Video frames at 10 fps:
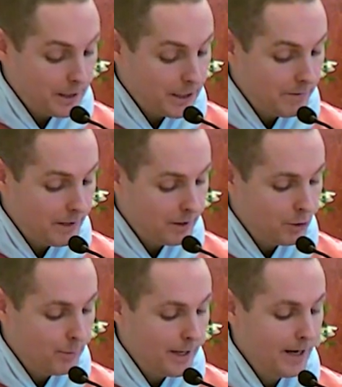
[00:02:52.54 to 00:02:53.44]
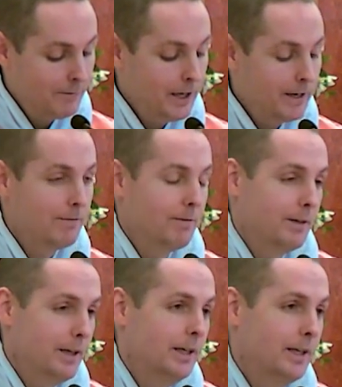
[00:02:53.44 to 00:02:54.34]
and that believing you may
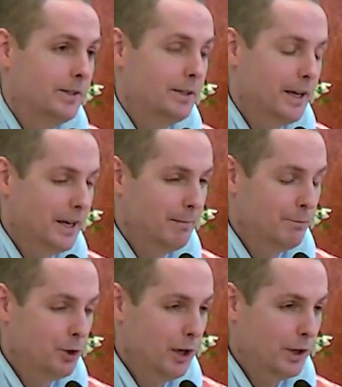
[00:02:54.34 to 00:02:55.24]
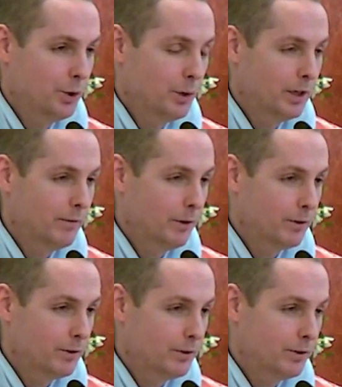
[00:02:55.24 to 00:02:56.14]
have life in his name."
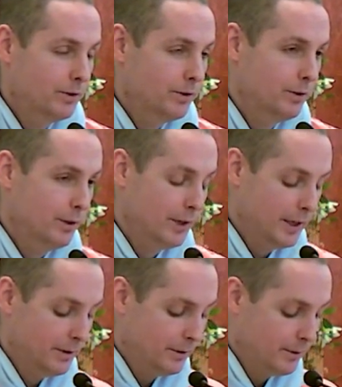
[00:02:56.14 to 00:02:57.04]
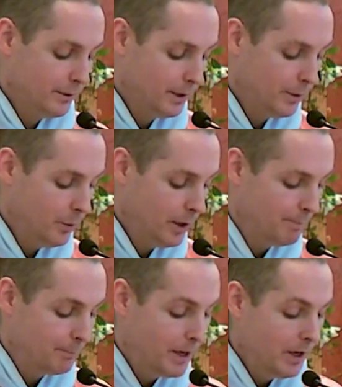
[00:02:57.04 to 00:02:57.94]
John 20, verses 30 and
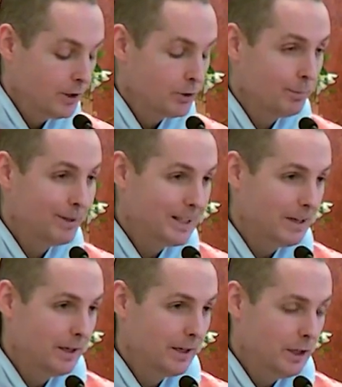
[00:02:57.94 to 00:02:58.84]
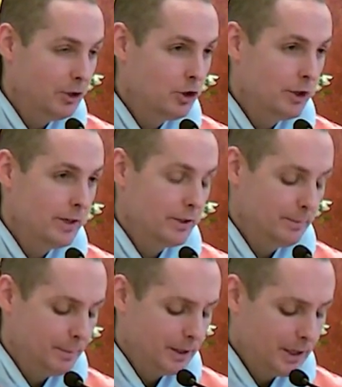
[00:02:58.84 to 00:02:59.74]
31. So believing in
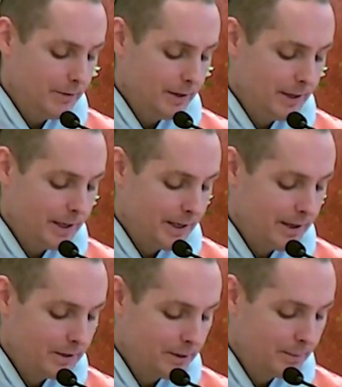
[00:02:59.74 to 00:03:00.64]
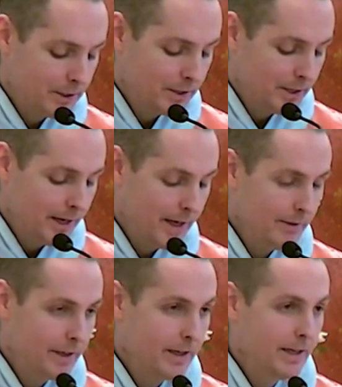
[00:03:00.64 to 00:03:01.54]
Jesus, believing that he is the
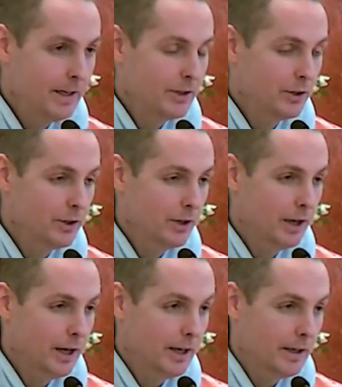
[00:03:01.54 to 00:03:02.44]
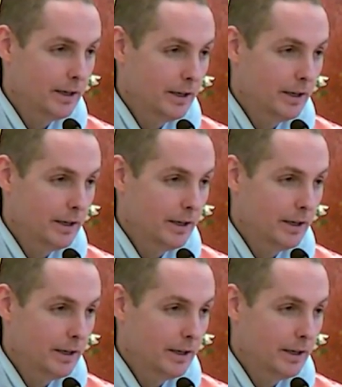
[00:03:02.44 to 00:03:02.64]
Messiah, that he is God